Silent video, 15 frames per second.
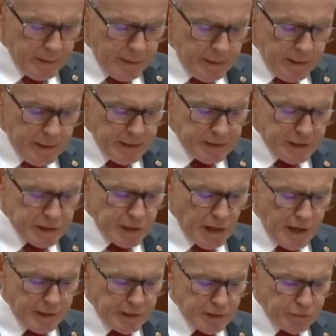he's
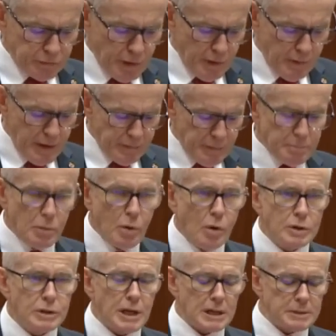decided to throw even more
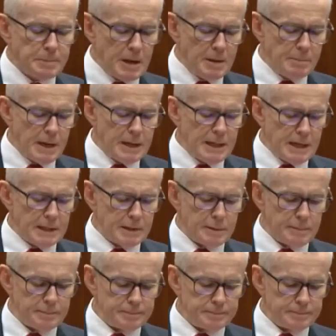taxpayer money at them.